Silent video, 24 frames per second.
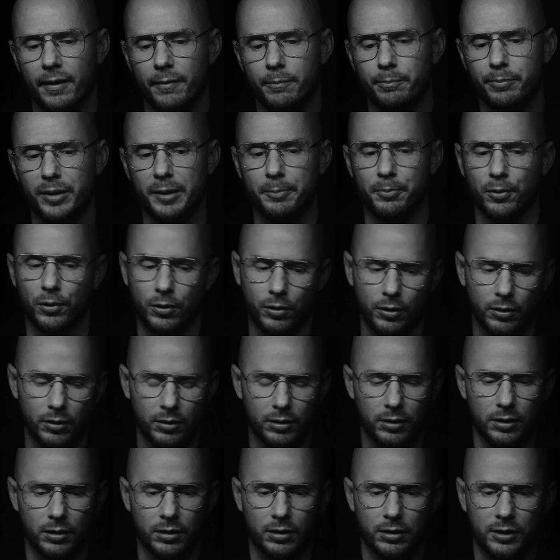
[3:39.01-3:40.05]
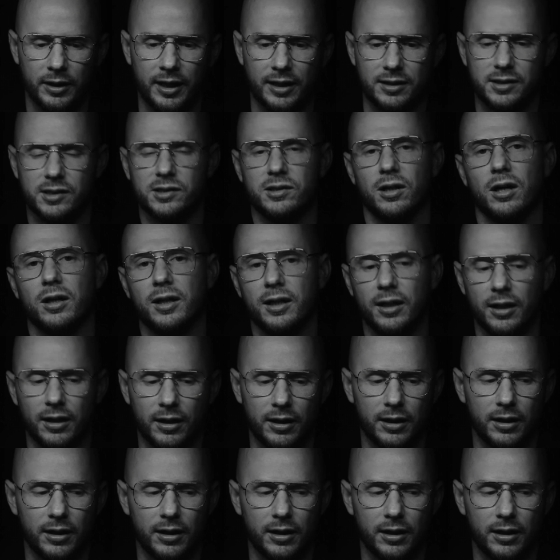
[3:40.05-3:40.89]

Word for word: people get stuck in,